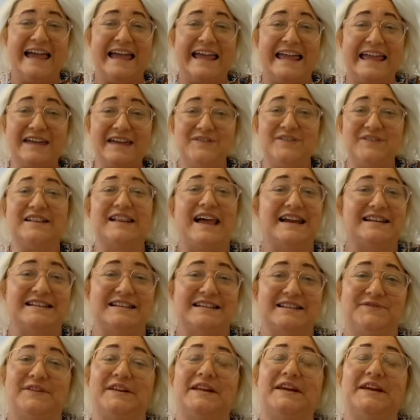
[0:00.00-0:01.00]
If you liked
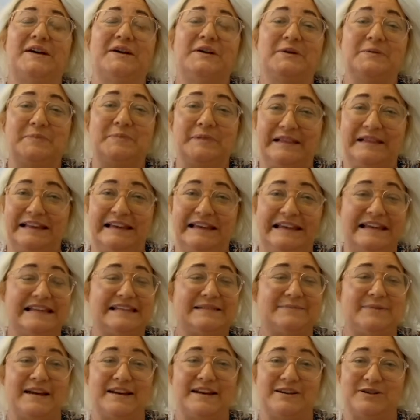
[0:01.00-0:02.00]
this video, please
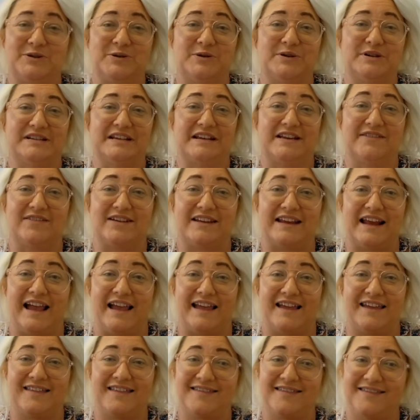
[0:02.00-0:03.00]
make sure to give it
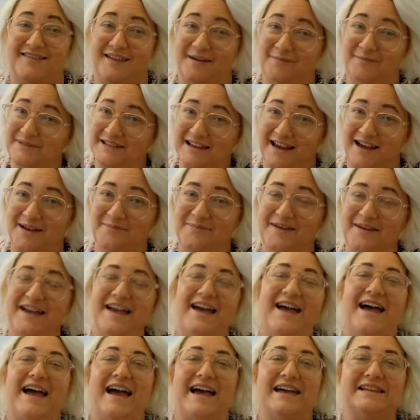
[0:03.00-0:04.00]
a thumbs up
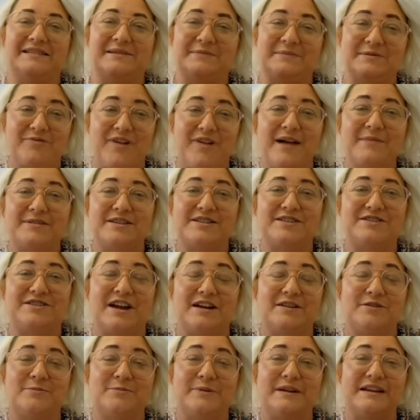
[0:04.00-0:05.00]
and subscribe to the
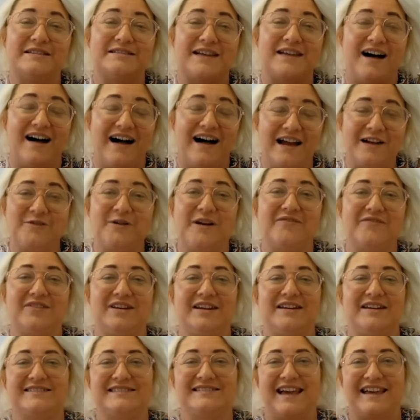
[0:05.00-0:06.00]
channel, because I create
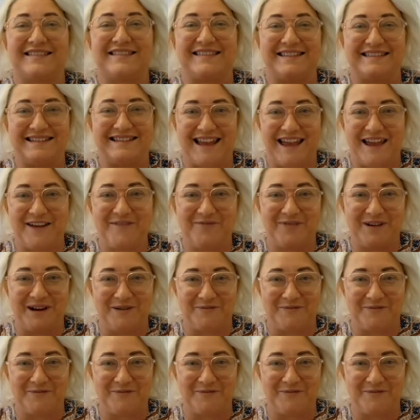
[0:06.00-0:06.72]
videos like this every